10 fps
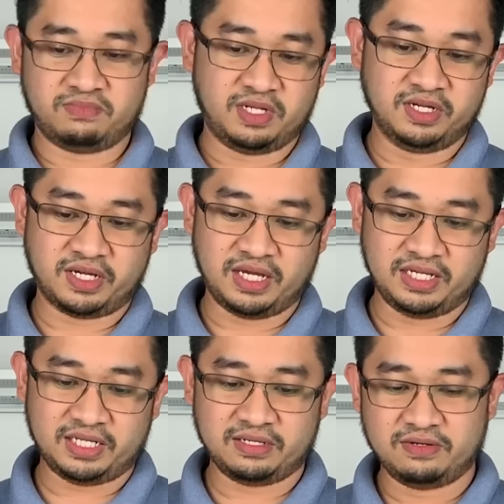clear
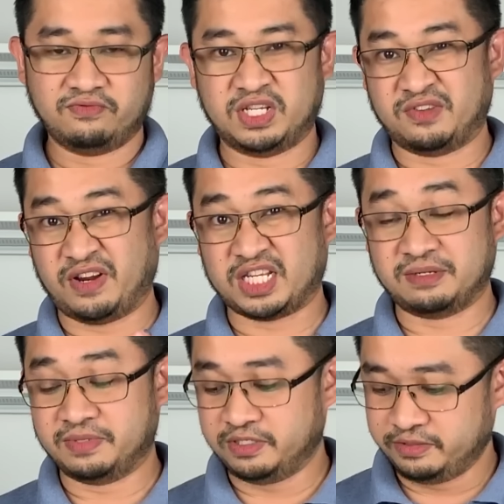case, which is
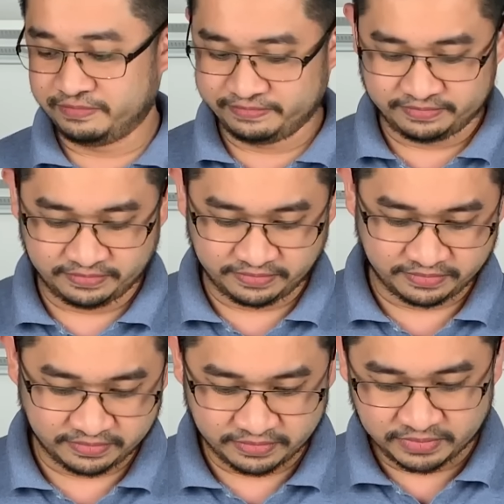flexible.
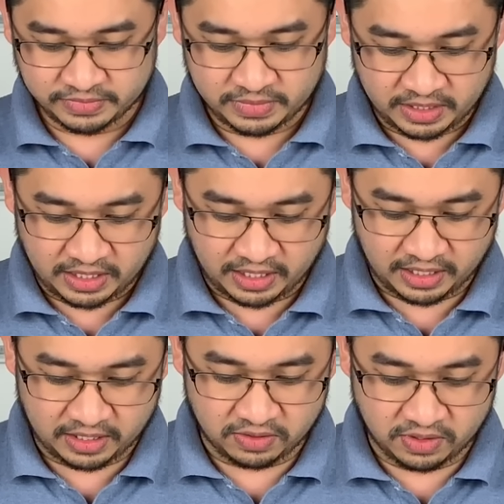
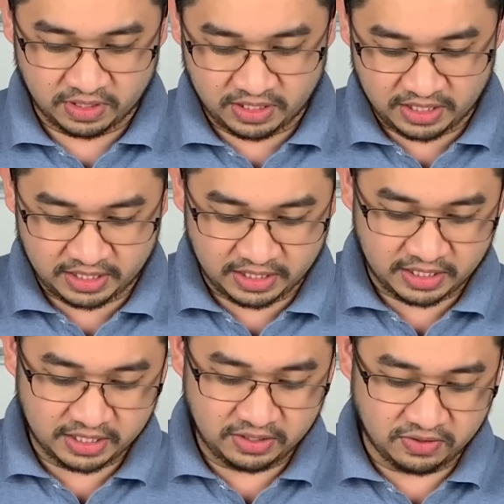And in
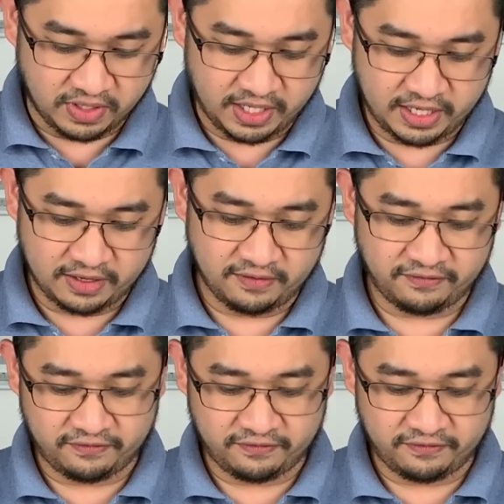here you have